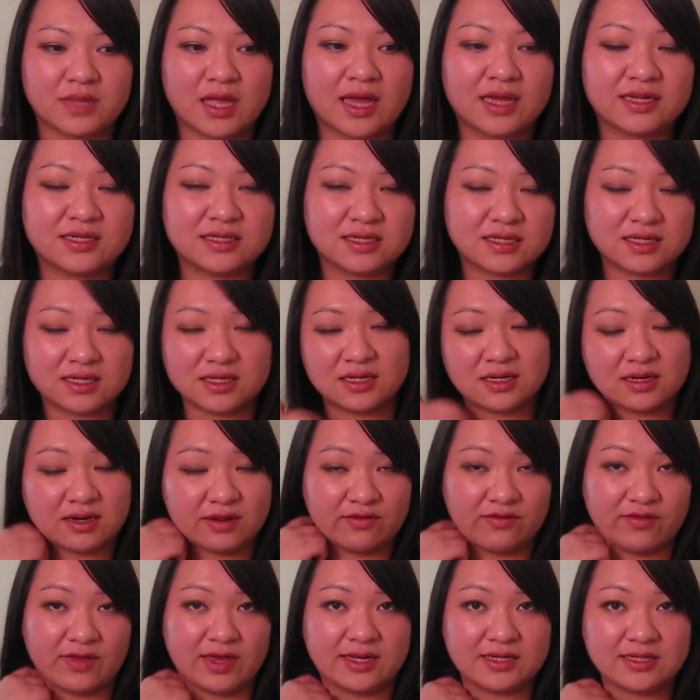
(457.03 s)
I did an
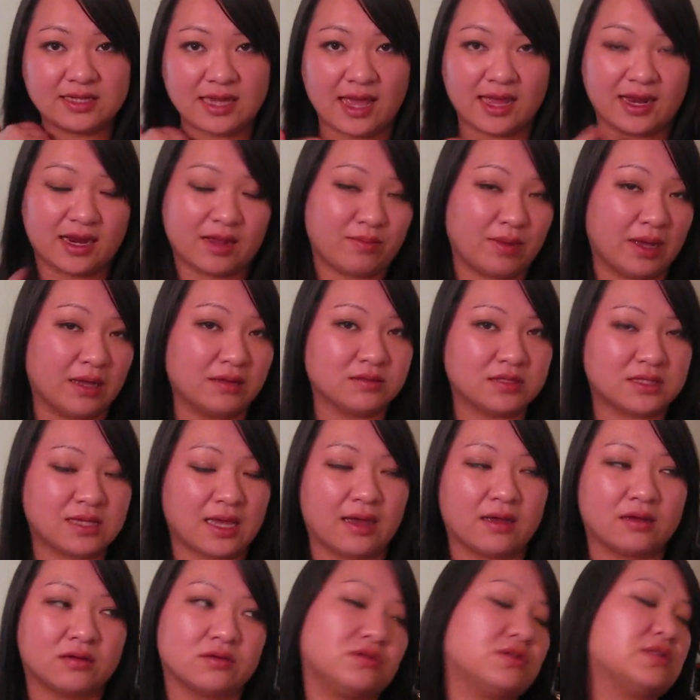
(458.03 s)
event at a bounce
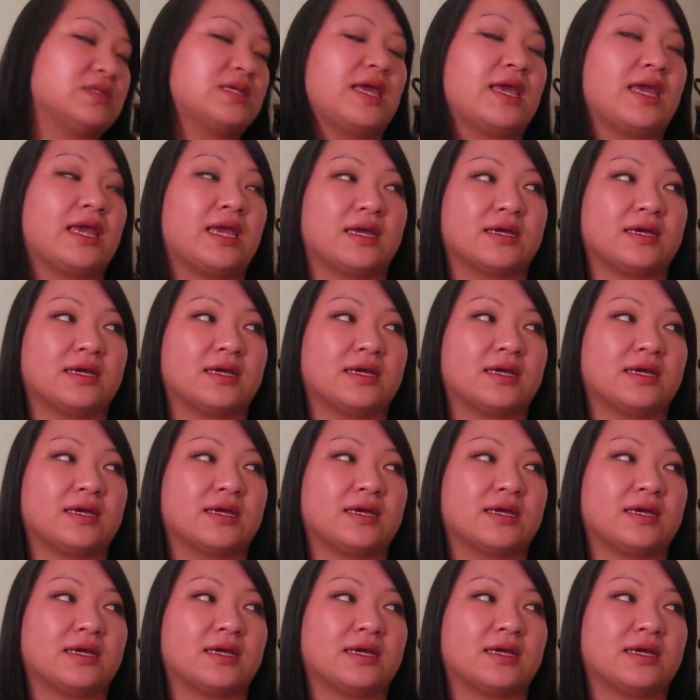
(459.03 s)
house,